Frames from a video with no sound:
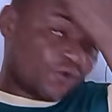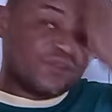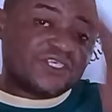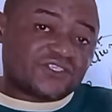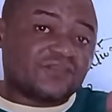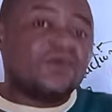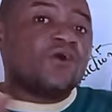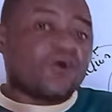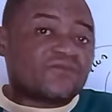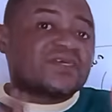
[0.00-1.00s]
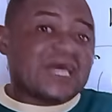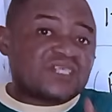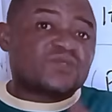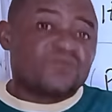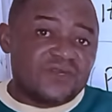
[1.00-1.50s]
collision of
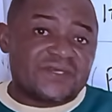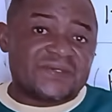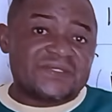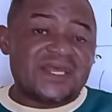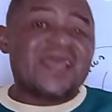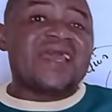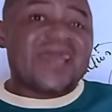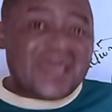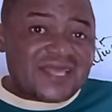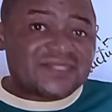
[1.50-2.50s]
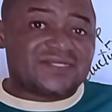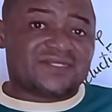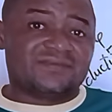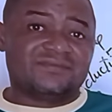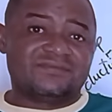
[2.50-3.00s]
gas molecules.
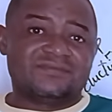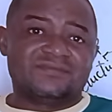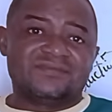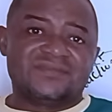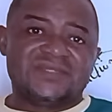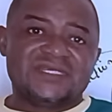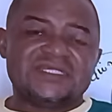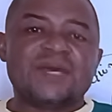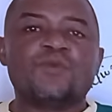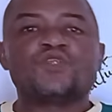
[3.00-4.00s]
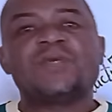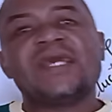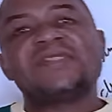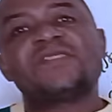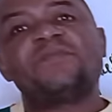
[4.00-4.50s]
Hence, there must be
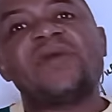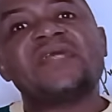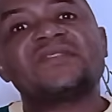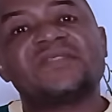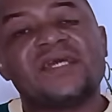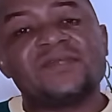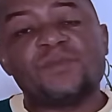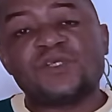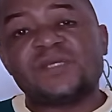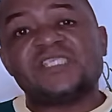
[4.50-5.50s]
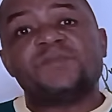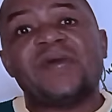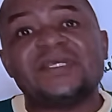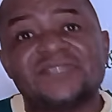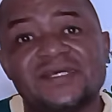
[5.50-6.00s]

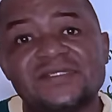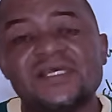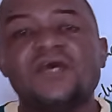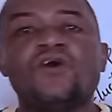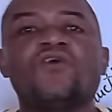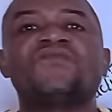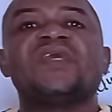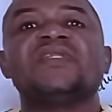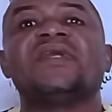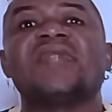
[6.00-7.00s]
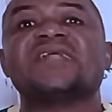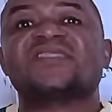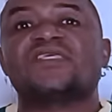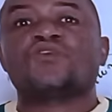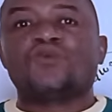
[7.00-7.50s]
expectance of
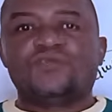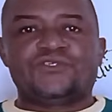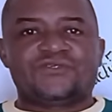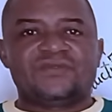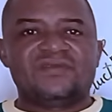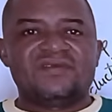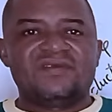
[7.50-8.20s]
inelastic collision.